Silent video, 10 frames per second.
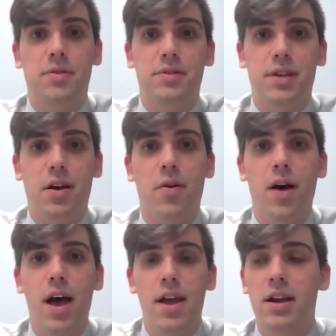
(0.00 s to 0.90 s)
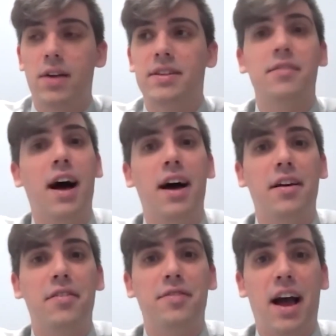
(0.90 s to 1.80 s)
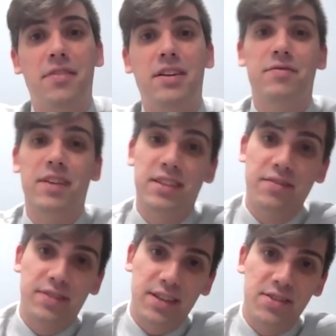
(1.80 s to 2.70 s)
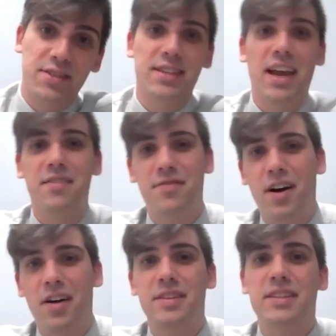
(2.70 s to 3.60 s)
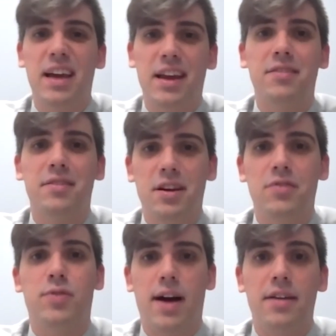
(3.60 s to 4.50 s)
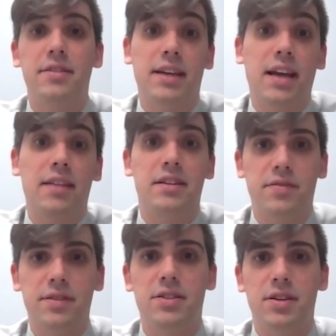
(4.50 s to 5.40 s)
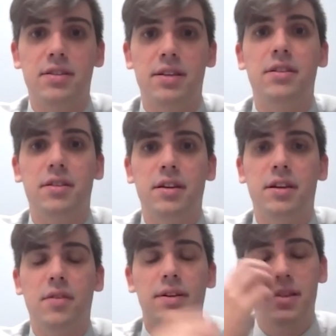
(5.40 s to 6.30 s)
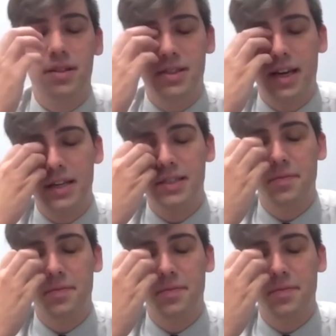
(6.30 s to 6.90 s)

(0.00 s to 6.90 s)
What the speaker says: So, it's a lot of kind of convincing physicians to get involved and getting, trials to get these physicians into the studies.